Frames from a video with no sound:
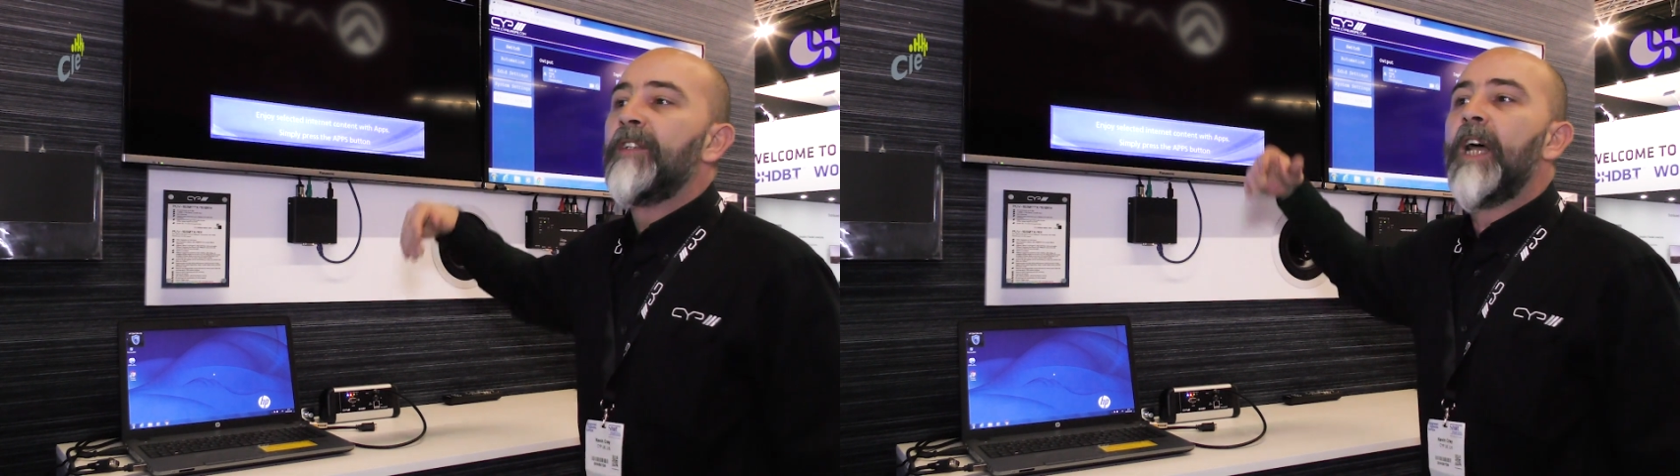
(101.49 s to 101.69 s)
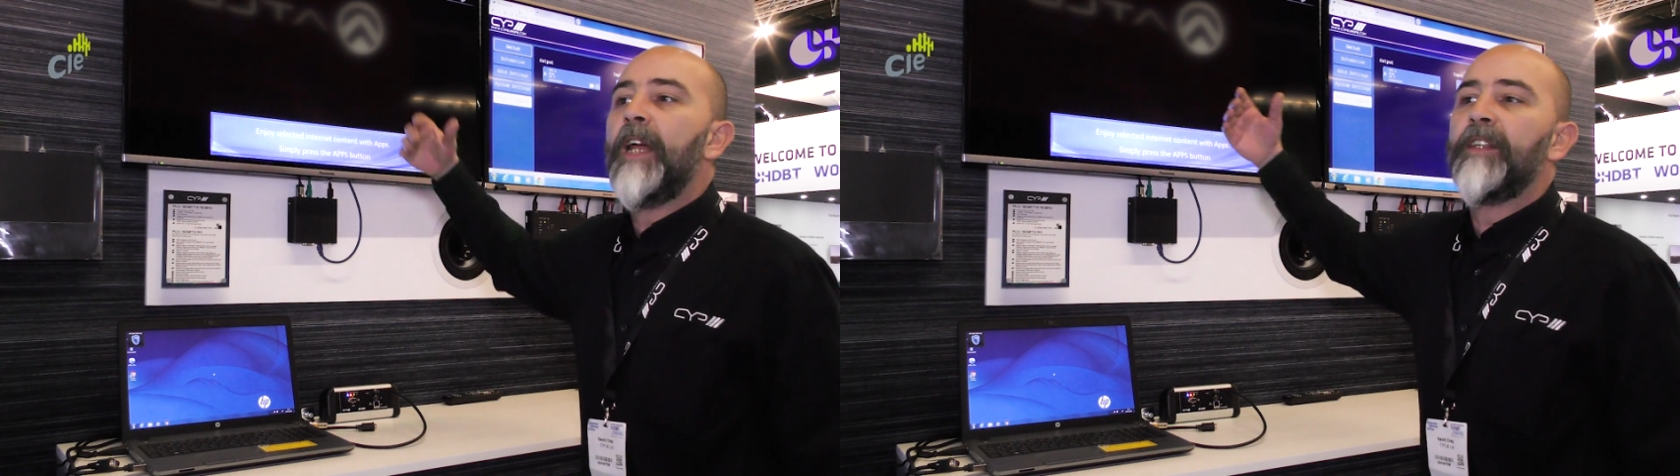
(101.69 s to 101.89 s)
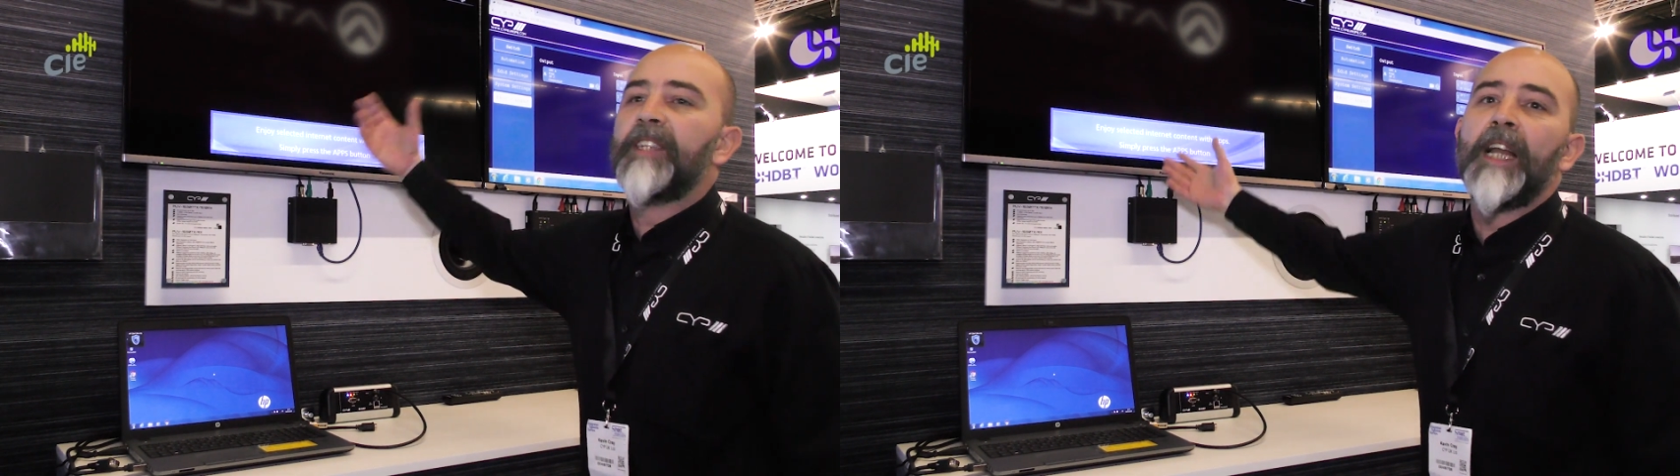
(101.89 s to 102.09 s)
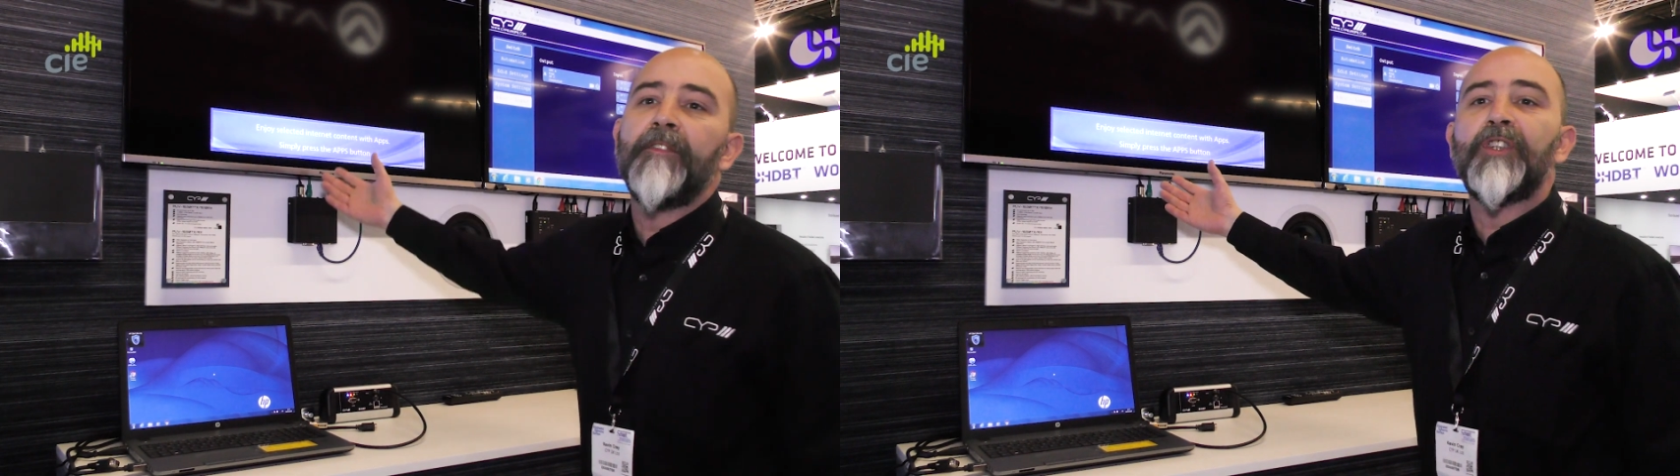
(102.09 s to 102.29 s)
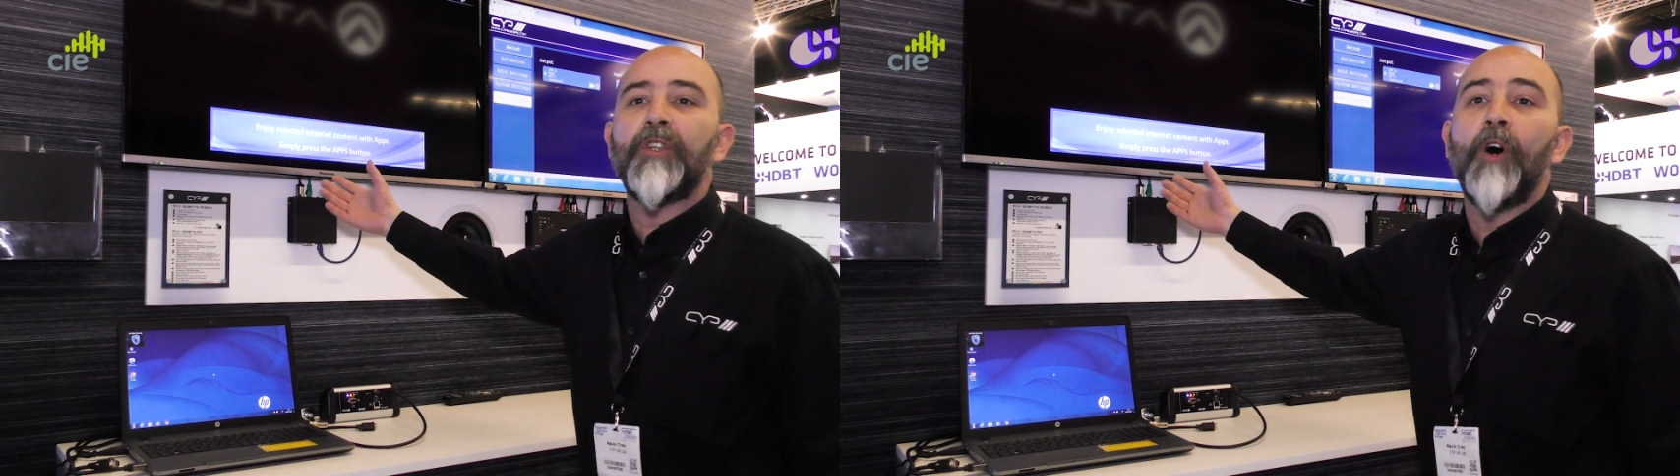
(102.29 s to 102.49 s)
turn the
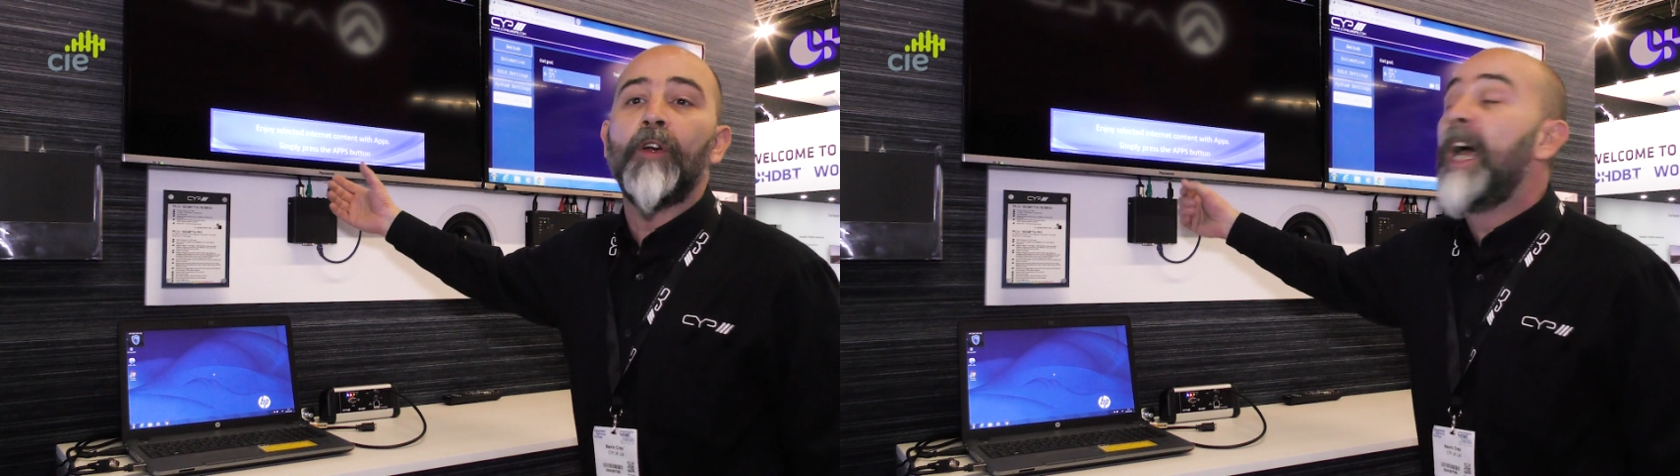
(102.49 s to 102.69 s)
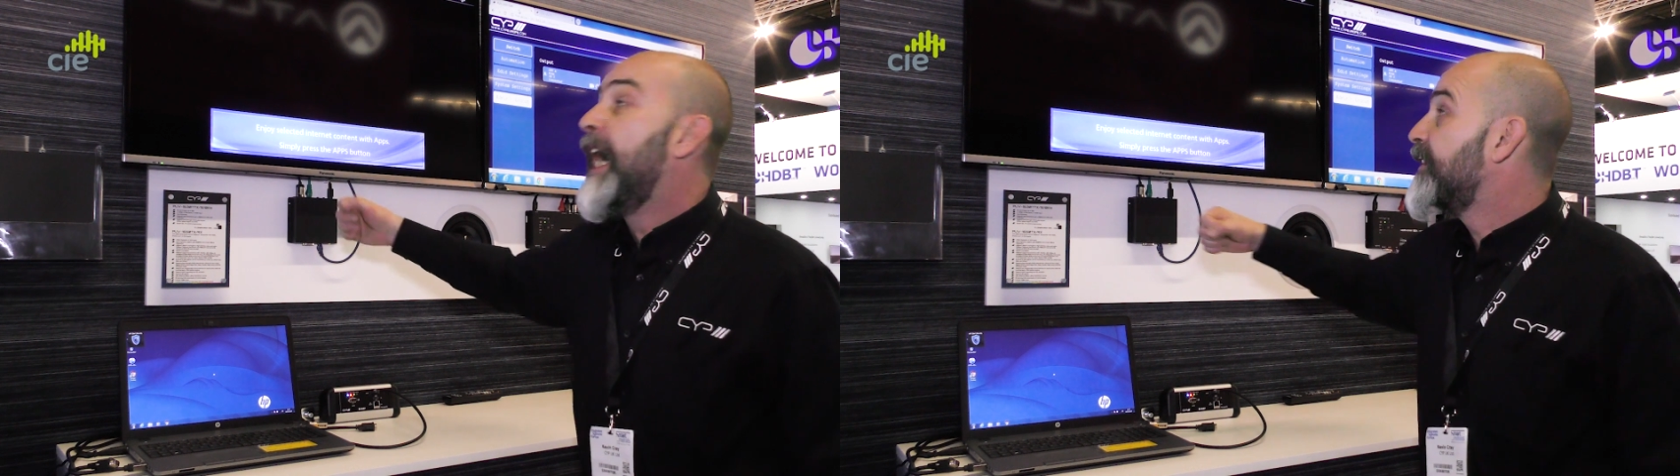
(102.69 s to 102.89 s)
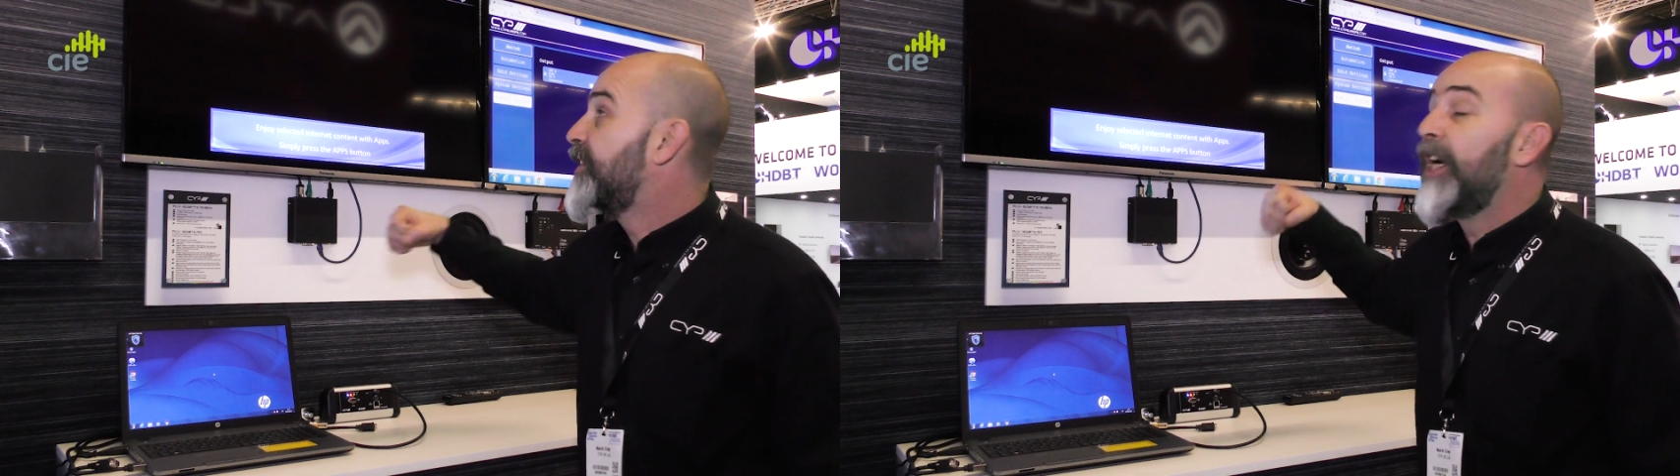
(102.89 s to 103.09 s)
television on and